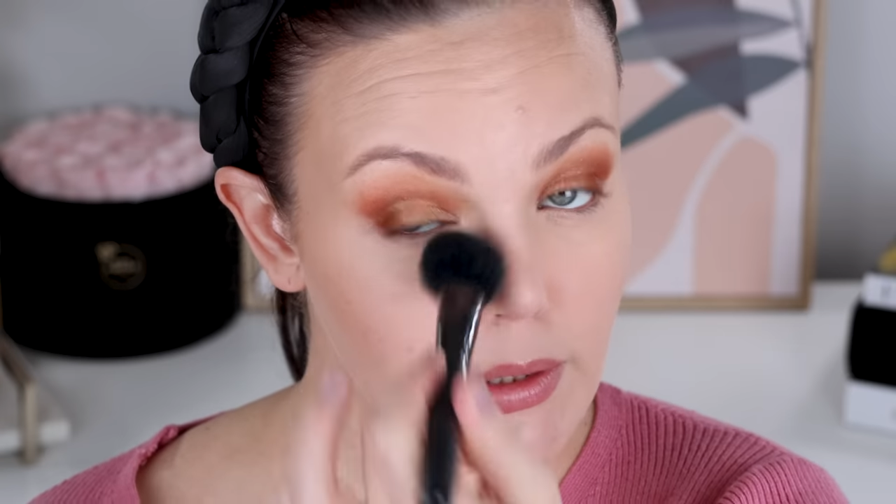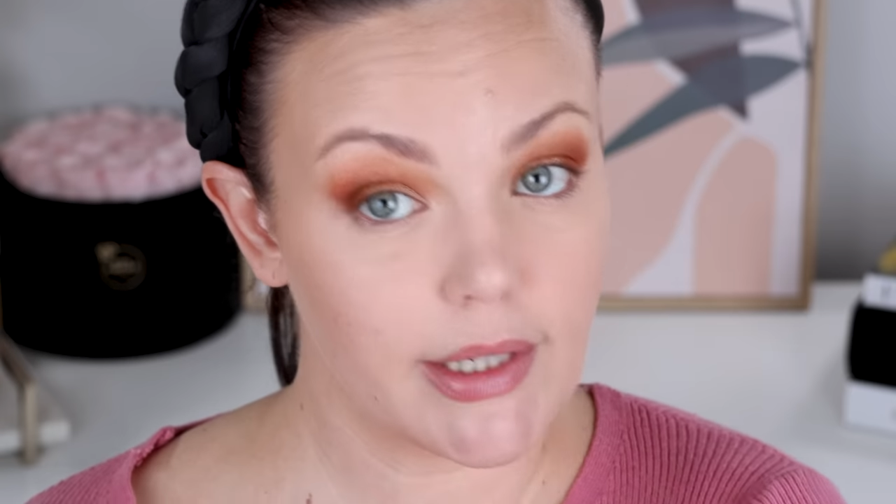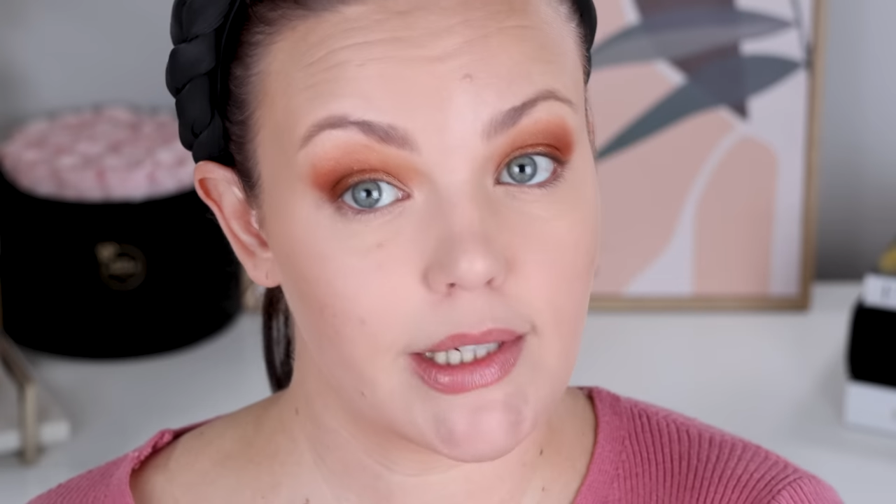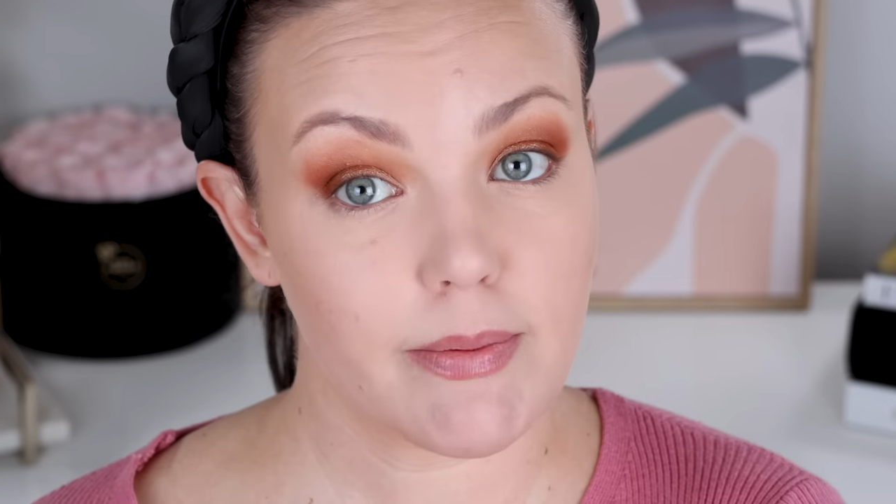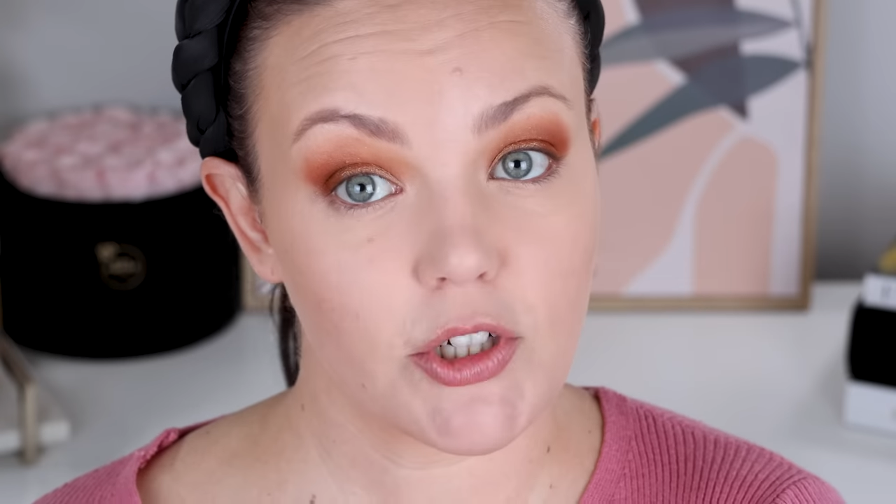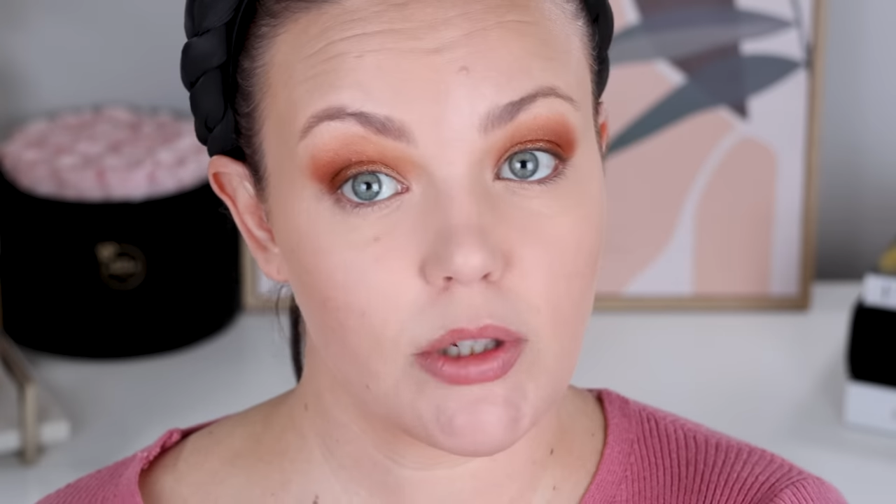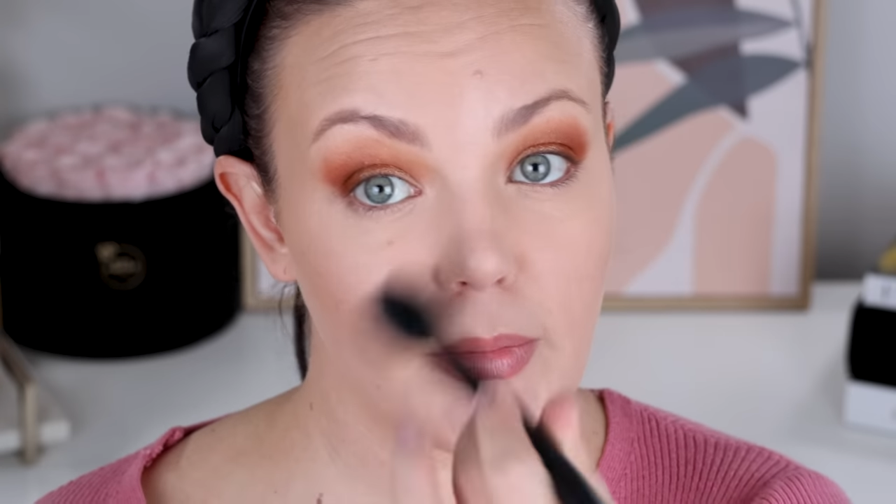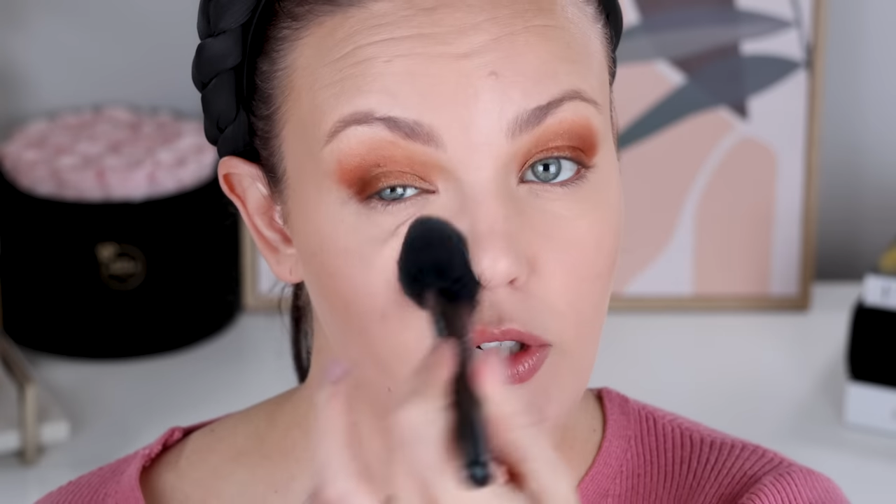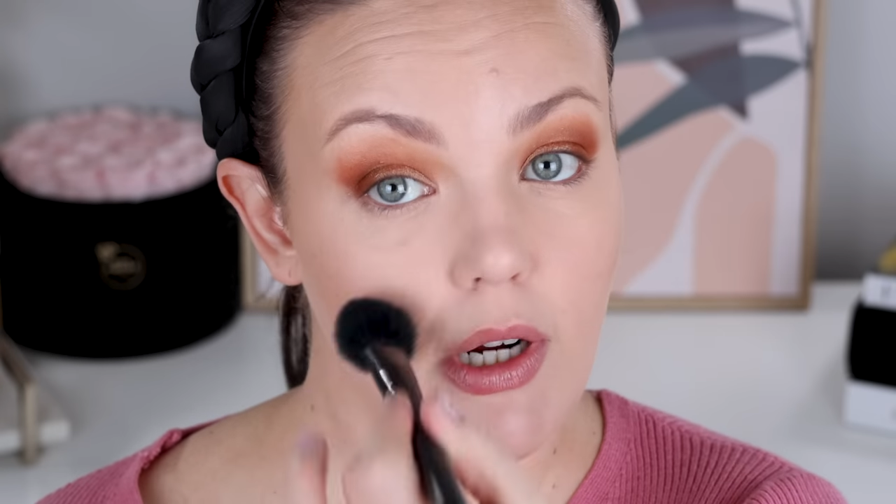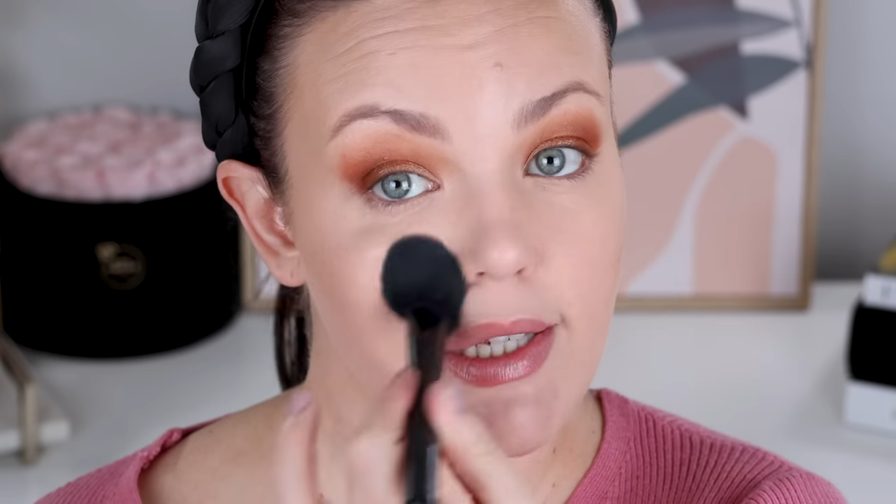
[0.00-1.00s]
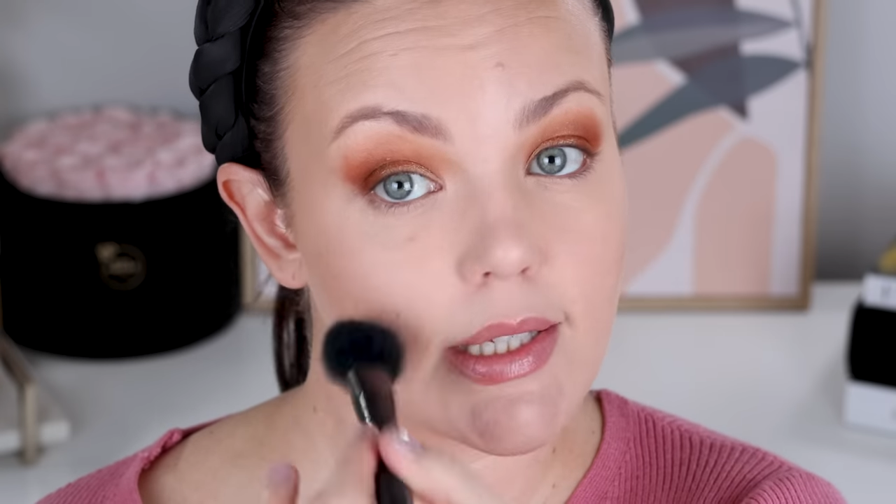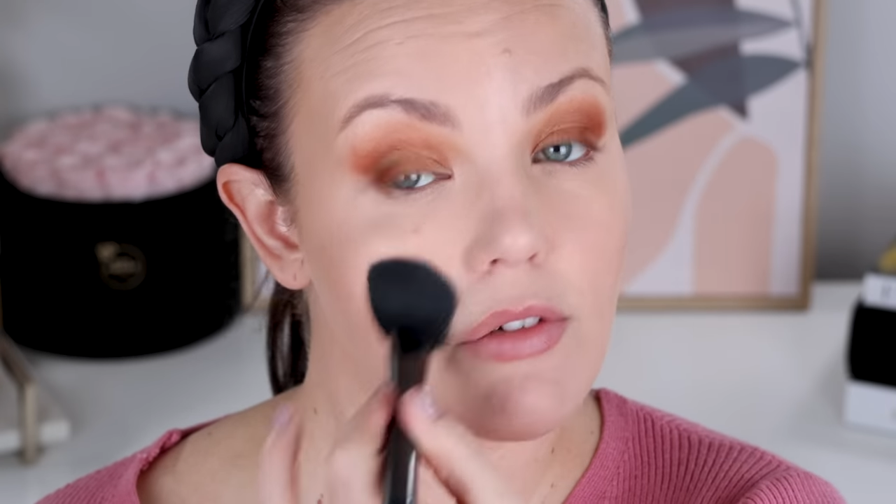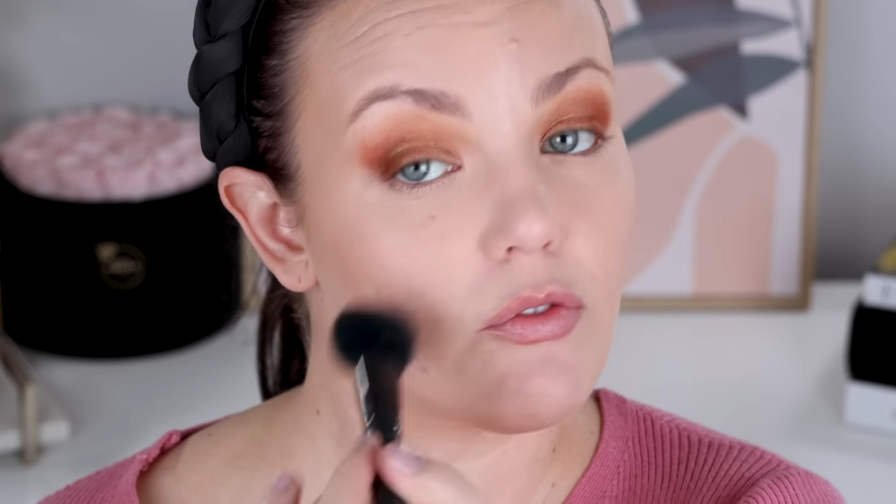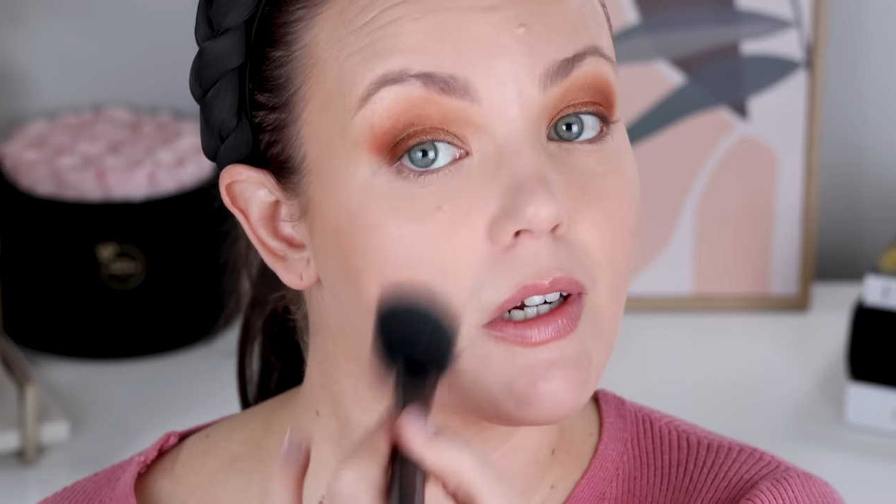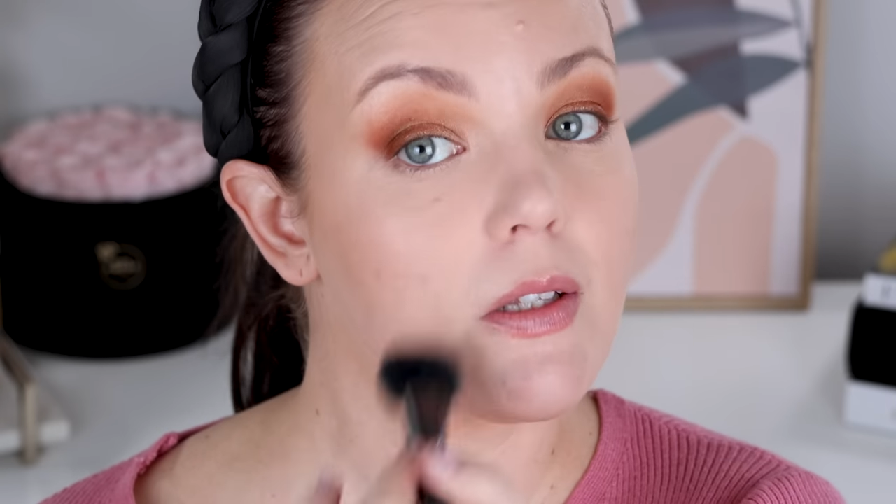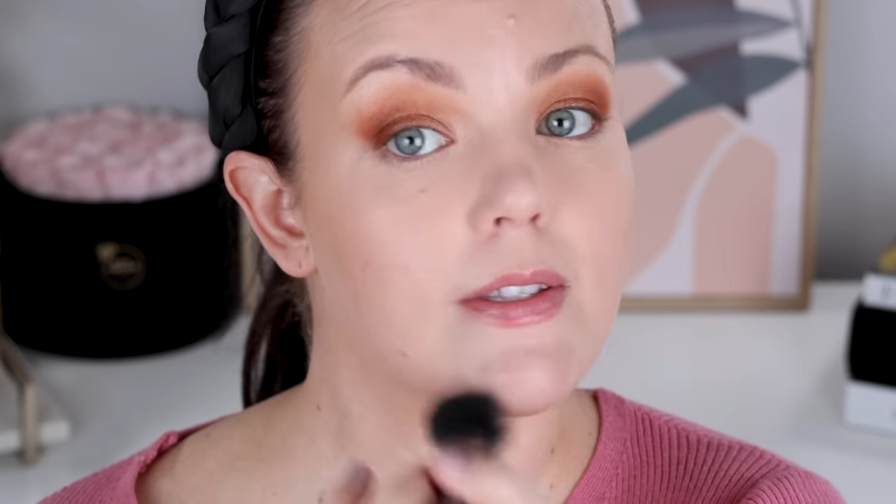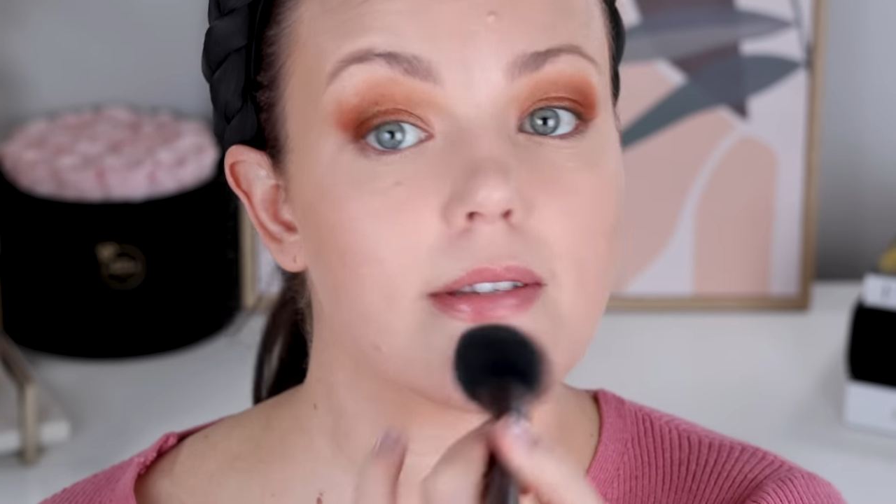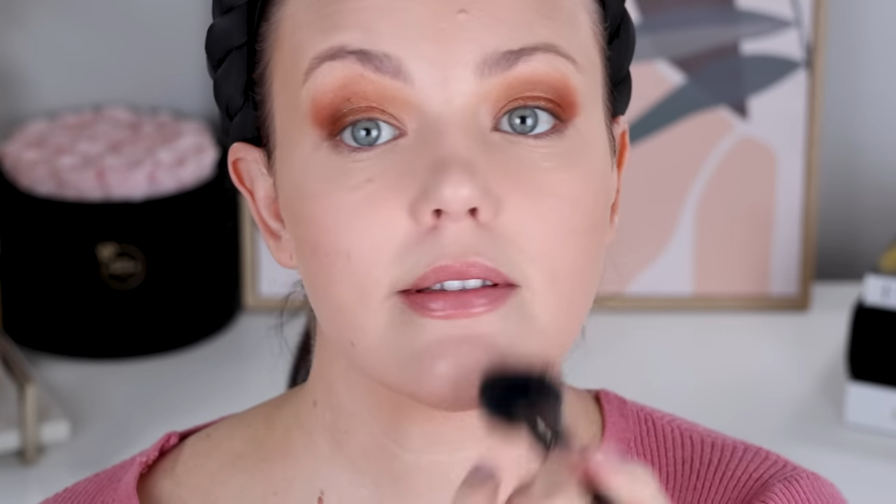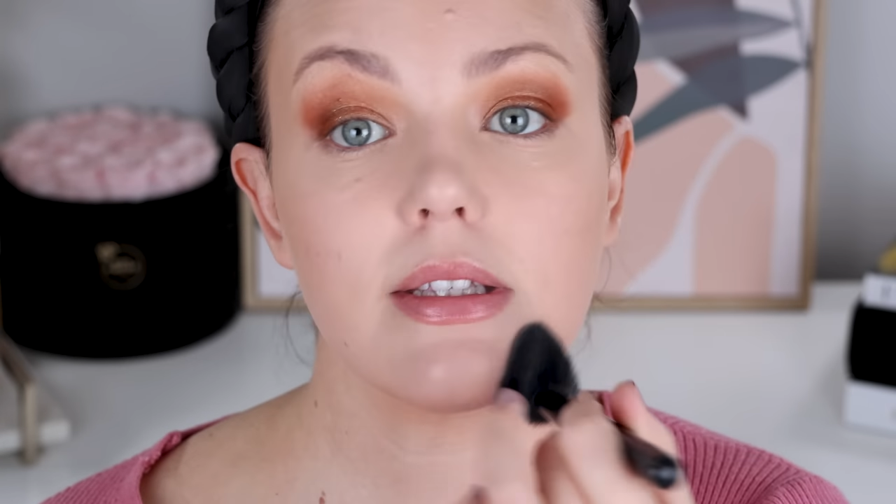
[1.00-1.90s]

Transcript: Like, especially my dry skin friends,